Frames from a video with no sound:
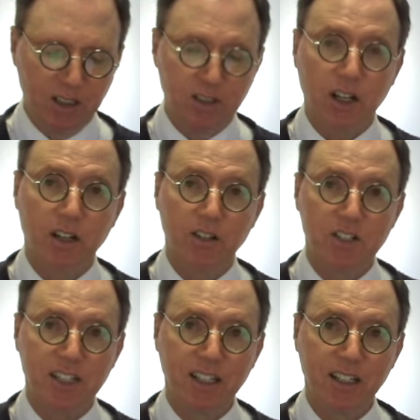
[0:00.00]
to
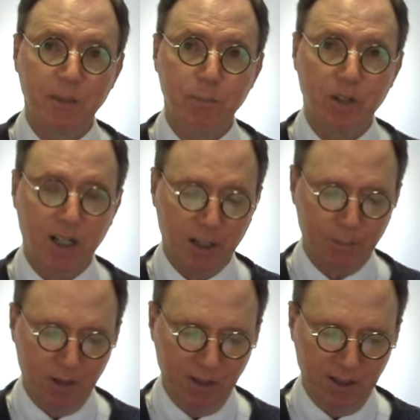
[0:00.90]
understand it
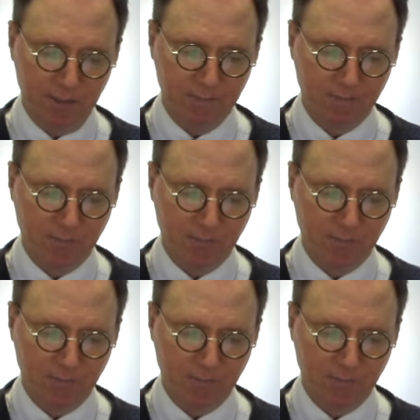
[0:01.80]
properly.